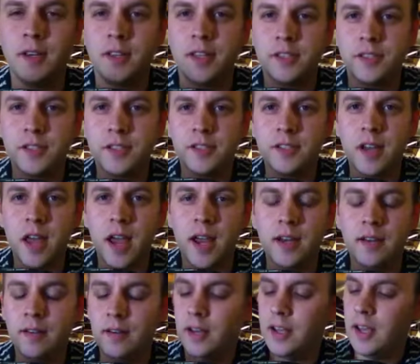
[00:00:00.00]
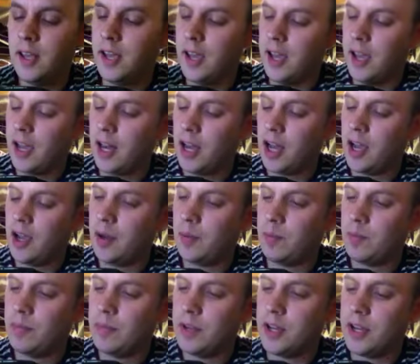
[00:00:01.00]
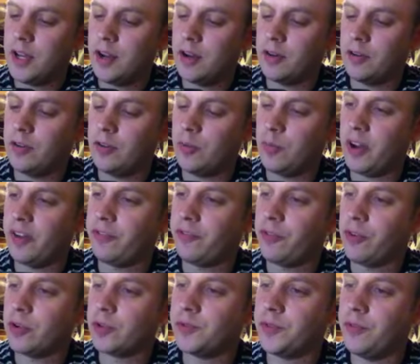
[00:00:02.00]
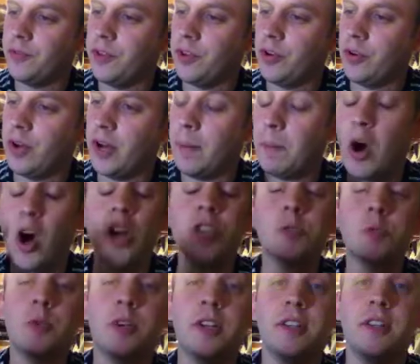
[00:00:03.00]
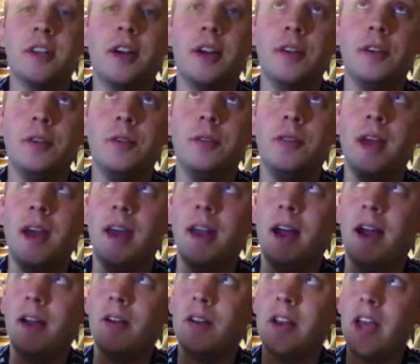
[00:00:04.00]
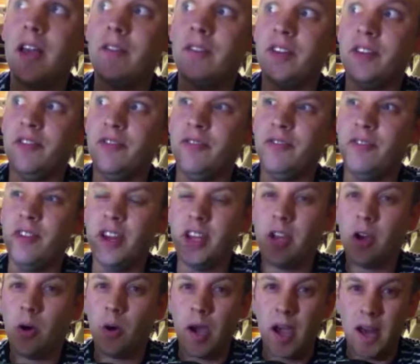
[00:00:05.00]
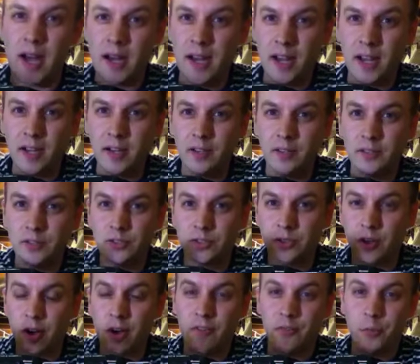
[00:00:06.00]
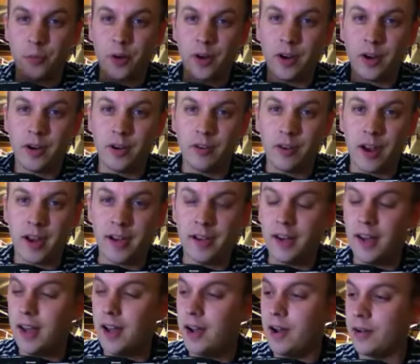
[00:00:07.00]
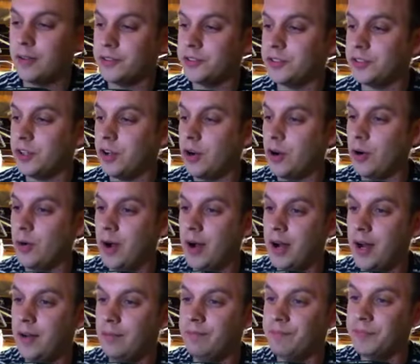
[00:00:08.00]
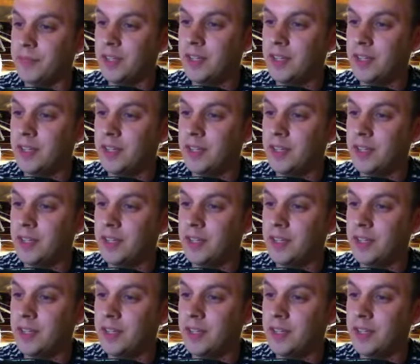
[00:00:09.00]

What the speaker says: this is Nate, and I'm here to do my first review. And I'm also want to tell you that I don't have any video editing software right now, so